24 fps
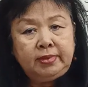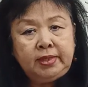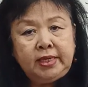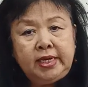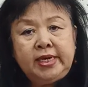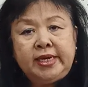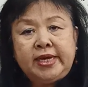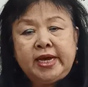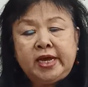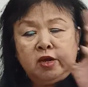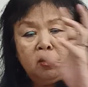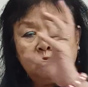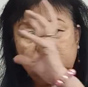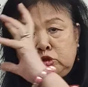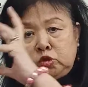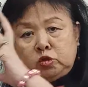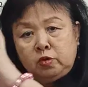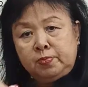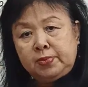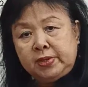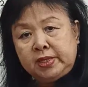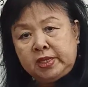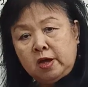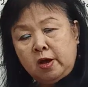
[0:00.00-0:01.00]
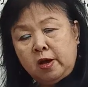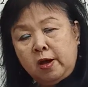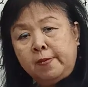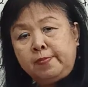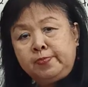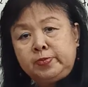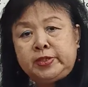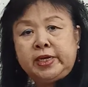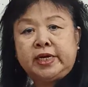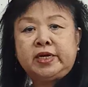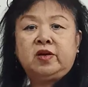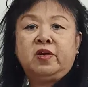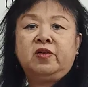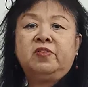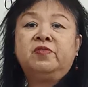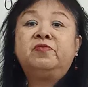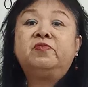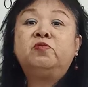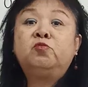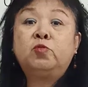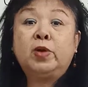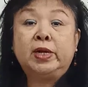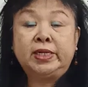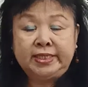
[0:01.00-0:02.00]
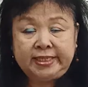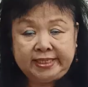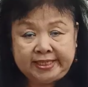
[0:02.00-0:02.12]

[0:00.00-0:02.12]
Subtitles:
it can also be the object of one